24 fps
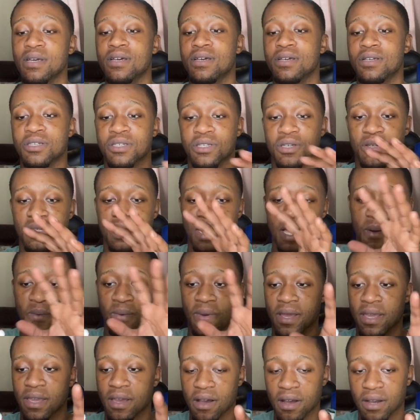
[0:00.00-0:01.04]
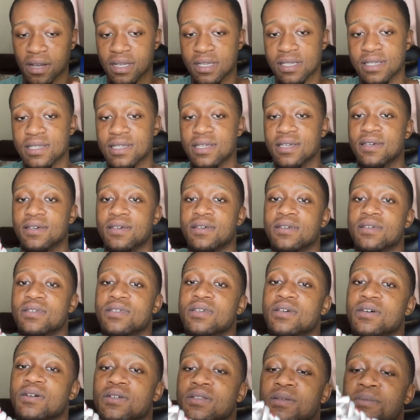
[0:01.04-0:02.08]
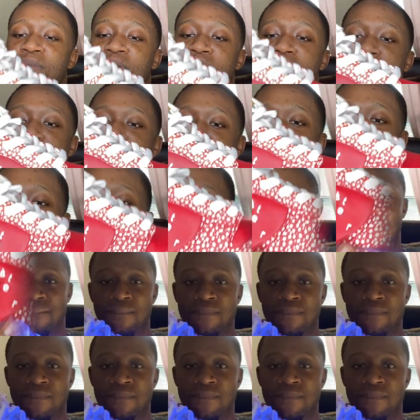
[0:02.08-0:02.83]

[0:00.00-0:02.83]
so that way y'all can see it. So let me just,